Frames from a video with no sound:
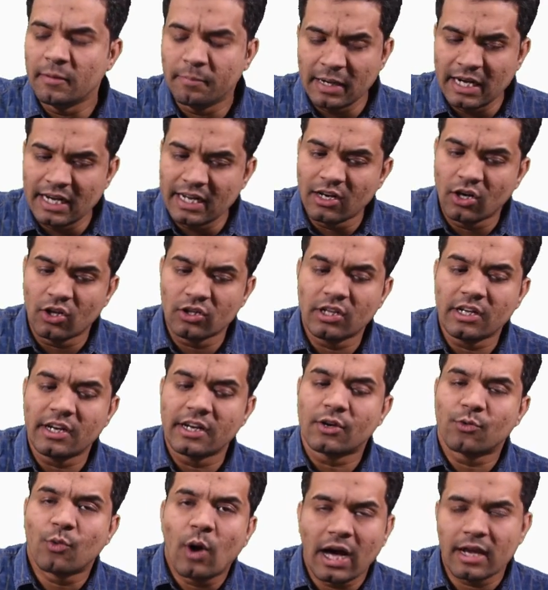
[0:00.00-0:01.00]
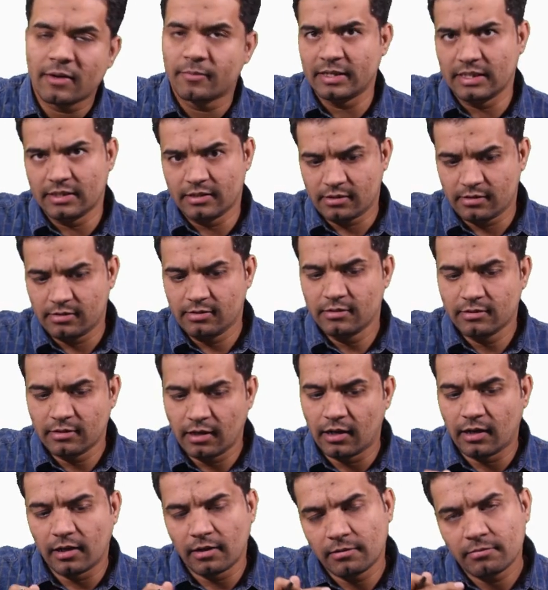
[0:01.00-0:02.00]
depending on the requirement,
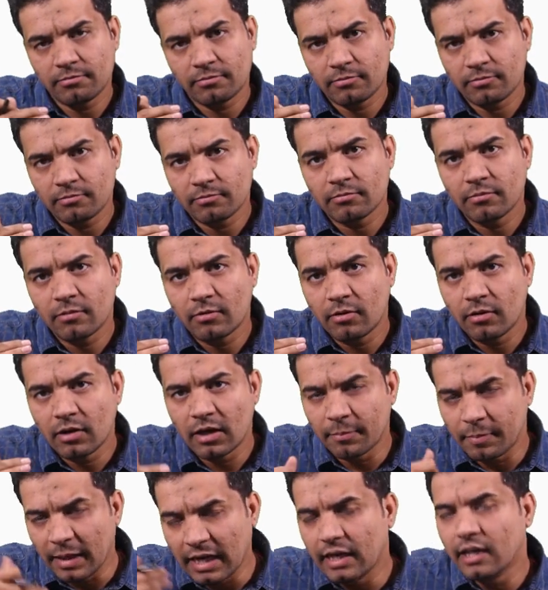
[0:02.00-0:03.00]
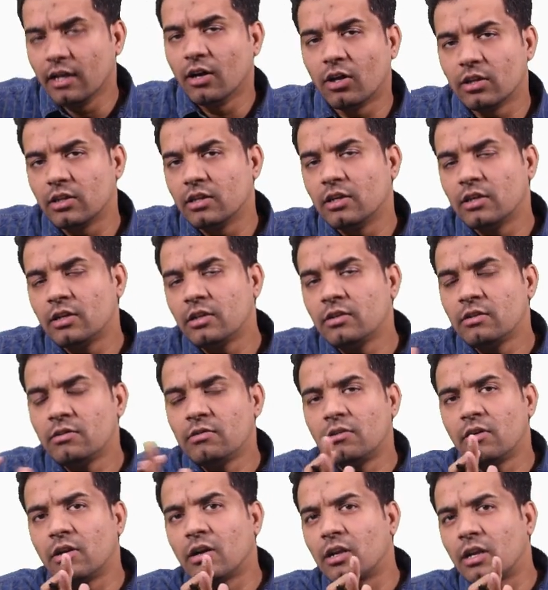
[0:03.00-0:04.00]
depending on
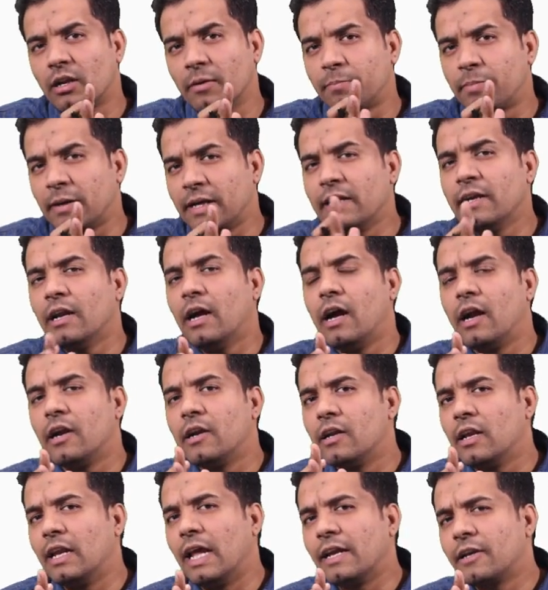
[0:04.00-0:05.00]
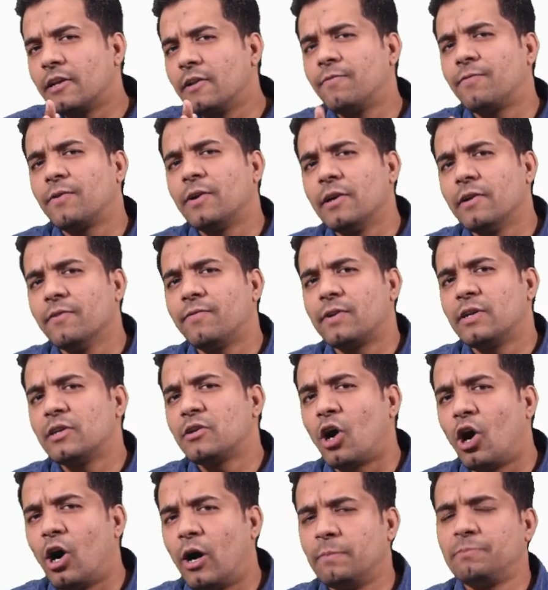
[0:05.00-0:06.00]
the
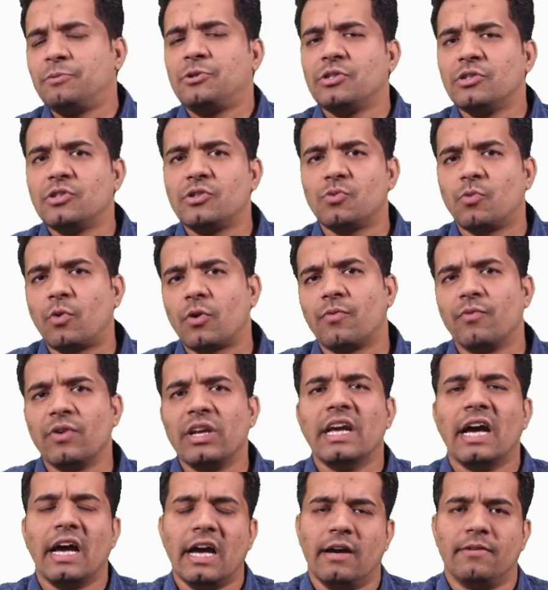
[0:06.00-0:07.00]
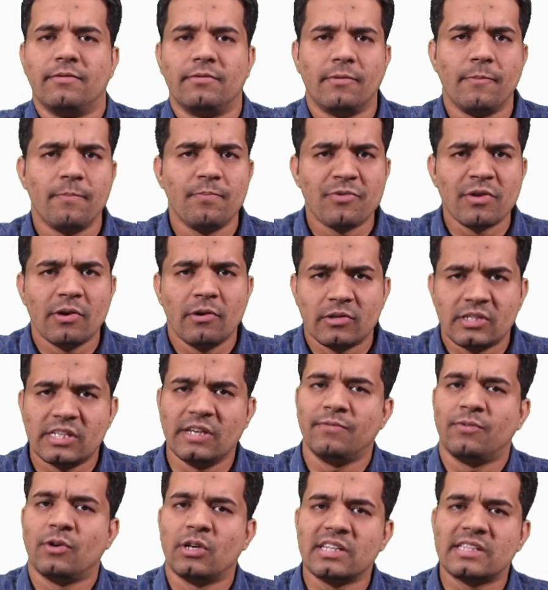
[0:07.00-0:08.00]
different options what we have.
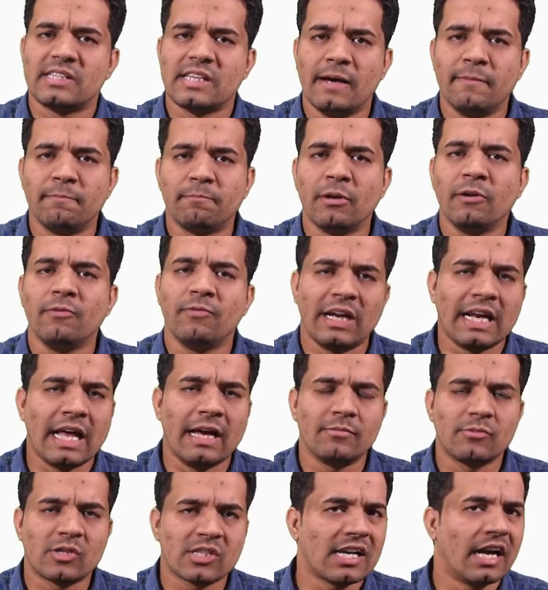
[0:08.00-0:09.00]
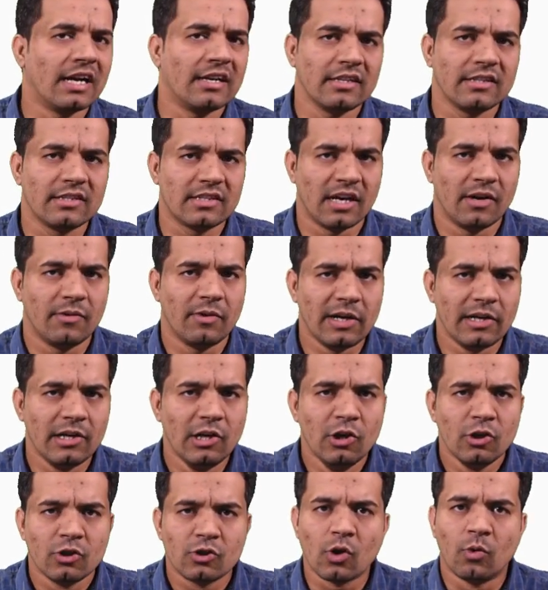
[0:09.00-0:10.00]
Say for example, when I'm starting Java,
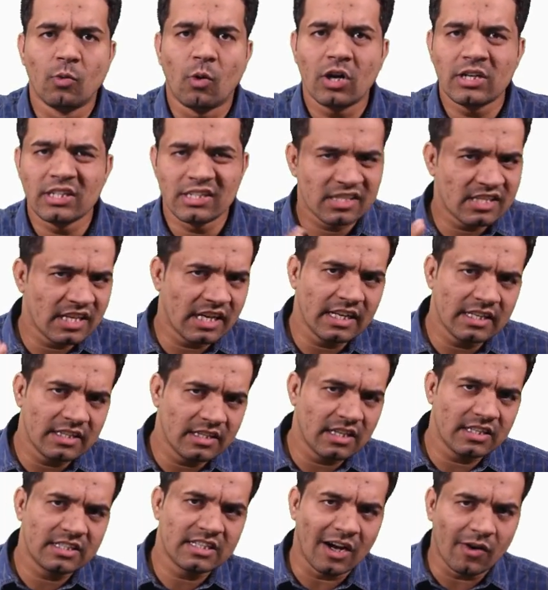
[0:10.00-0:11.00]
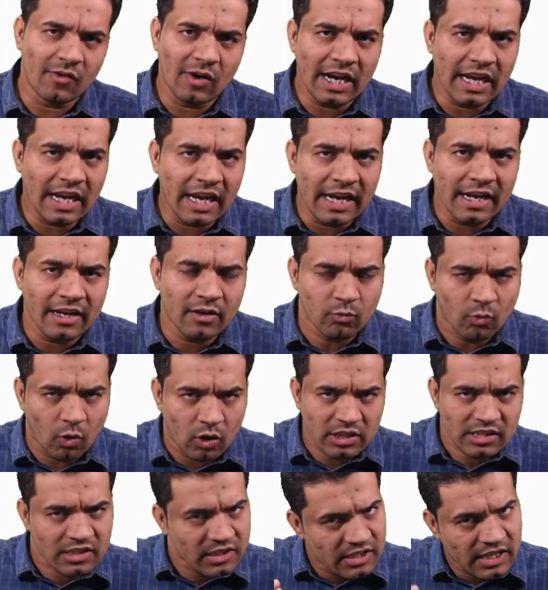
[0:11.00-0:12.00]
so what is there in the Java 8,
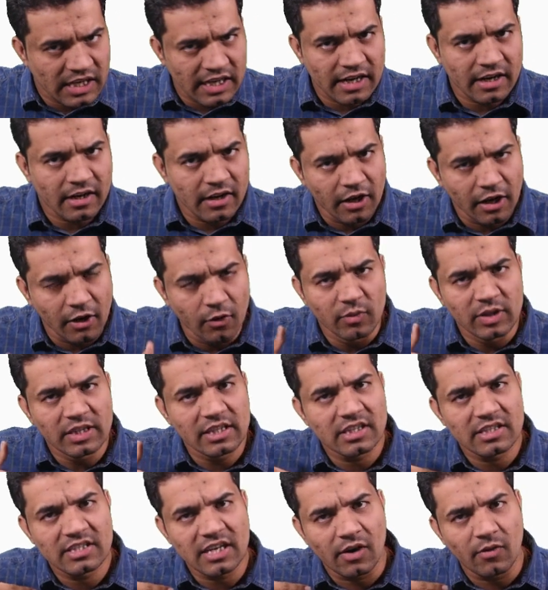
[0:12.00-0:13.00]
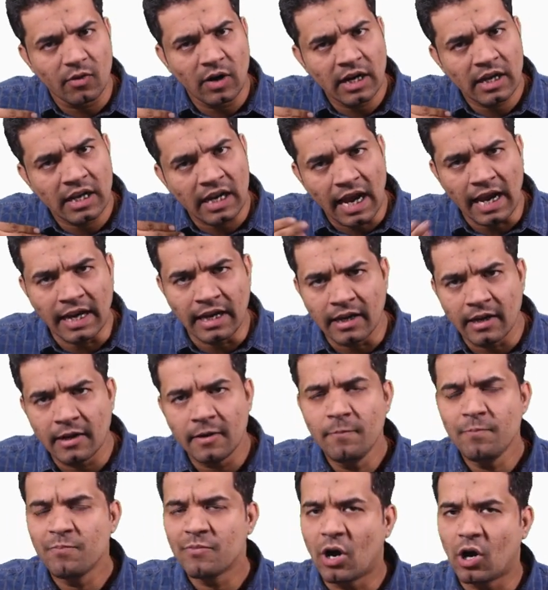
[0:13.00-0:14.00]
what is there new in the Java
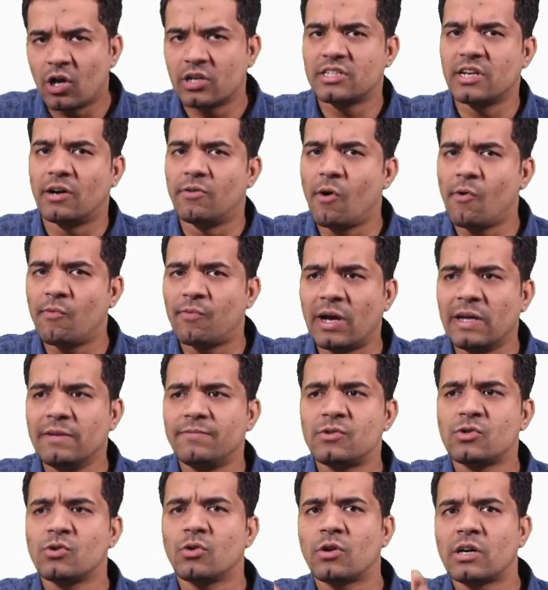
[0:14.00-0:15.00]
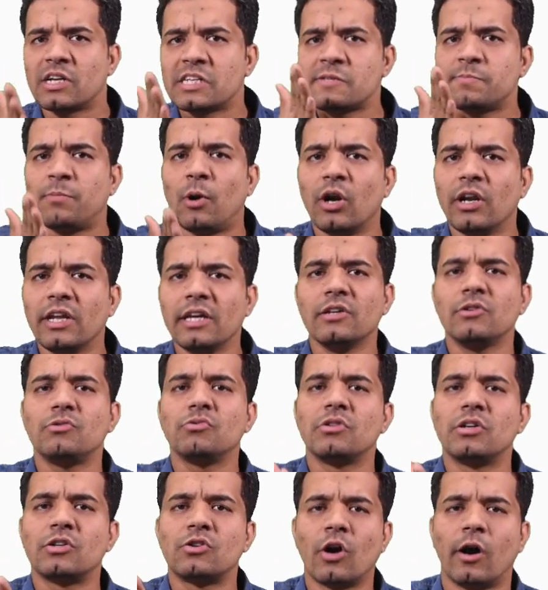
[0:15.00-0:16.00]
9 or Java 5? So
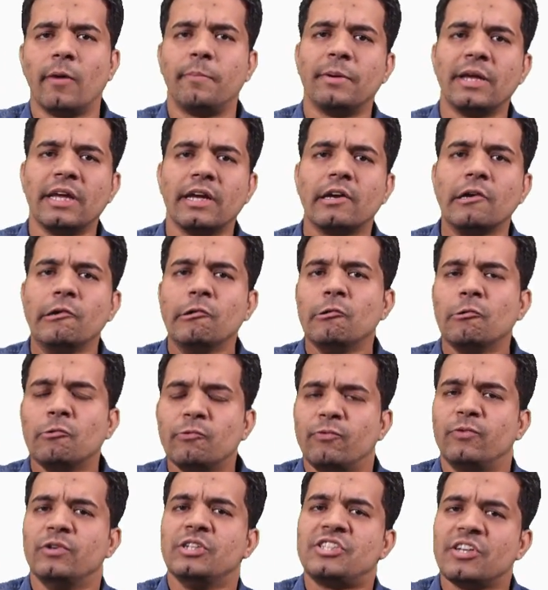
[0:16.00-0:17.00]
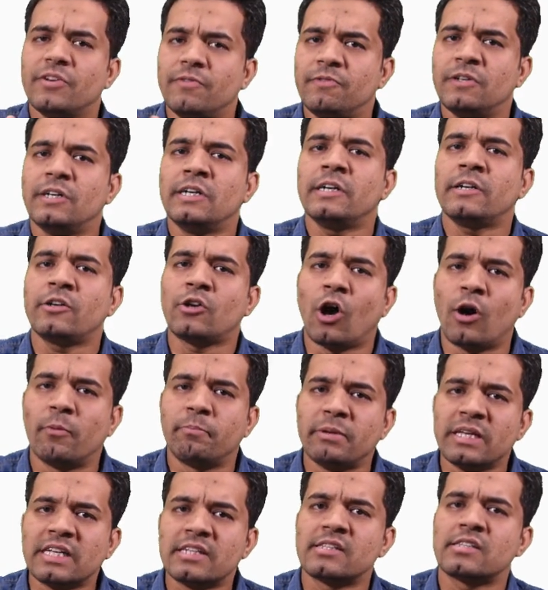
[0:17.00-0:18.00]
corresponding to the topic, whichever
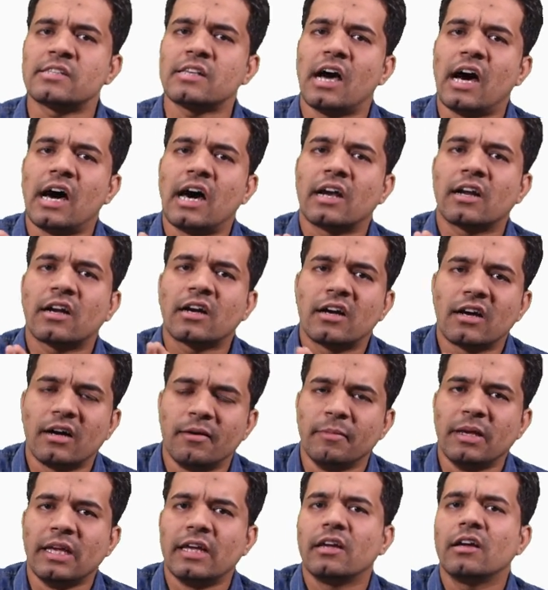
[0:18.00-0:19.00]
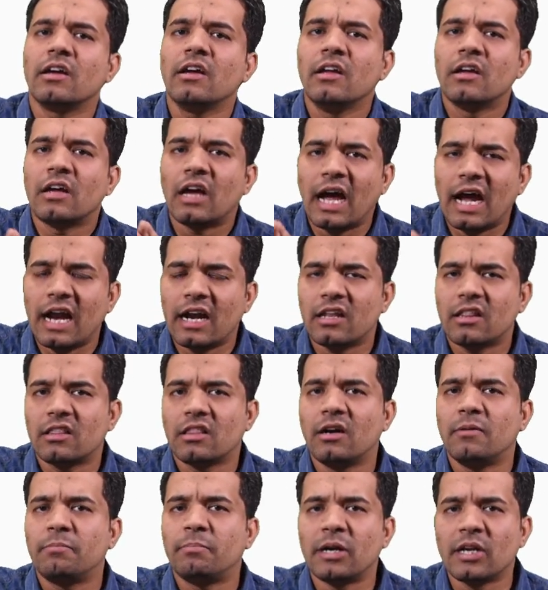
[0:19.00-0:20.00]
topics are coming
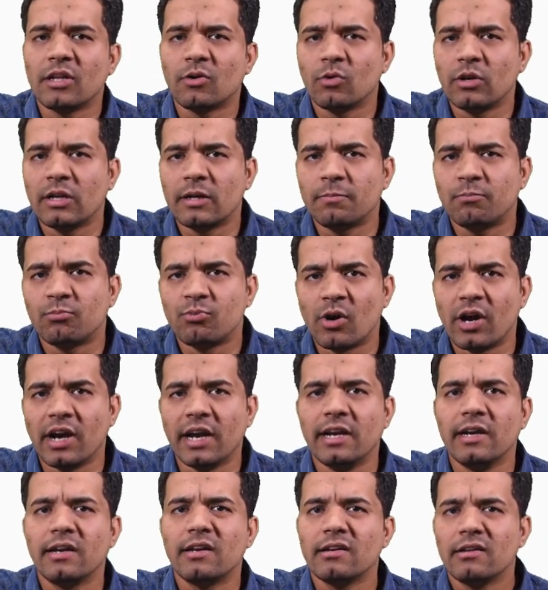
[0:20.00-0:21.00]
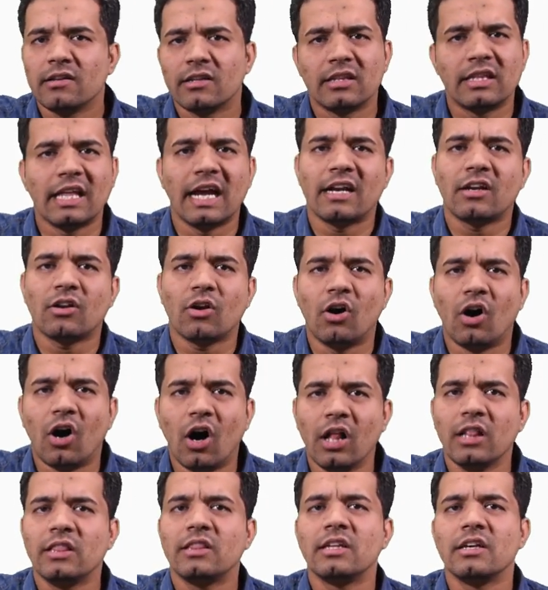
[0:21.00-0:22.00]
at the particular point, that
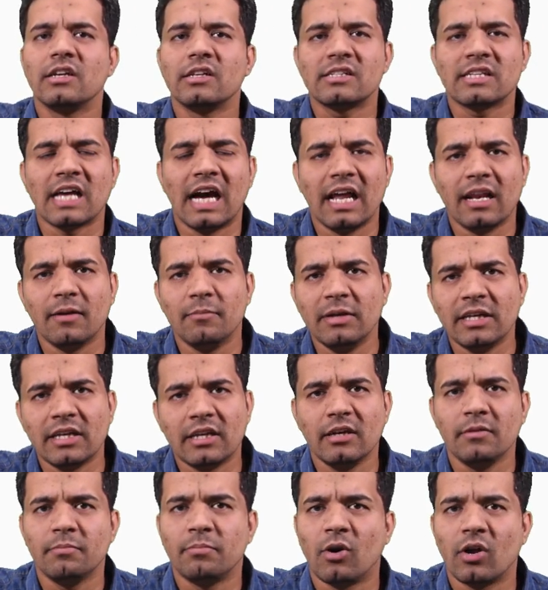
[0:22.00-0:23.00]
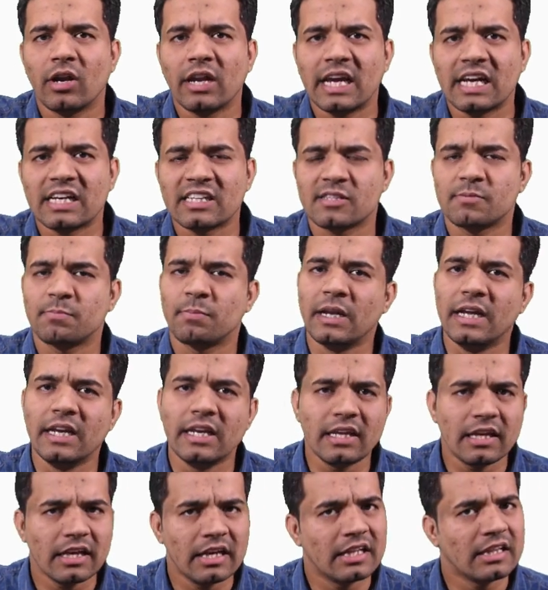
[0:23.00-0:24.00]
all things I'll be keep on
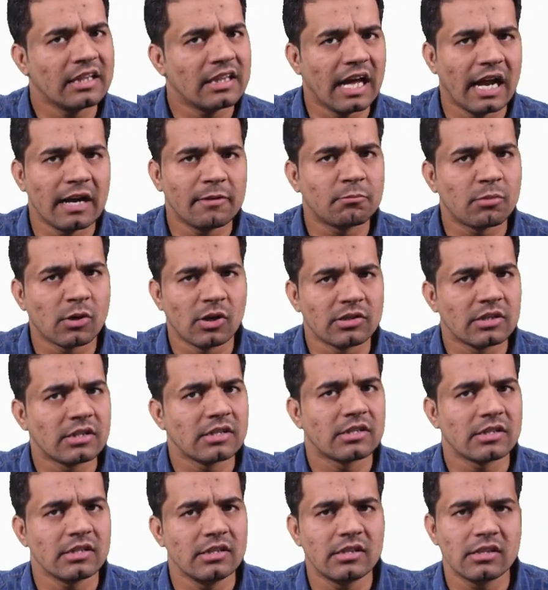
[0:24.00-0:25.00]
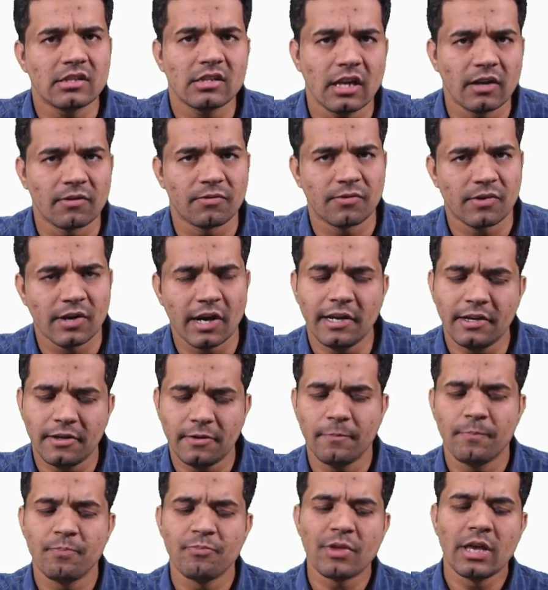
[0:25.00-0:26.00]
explaining in that process itself, right?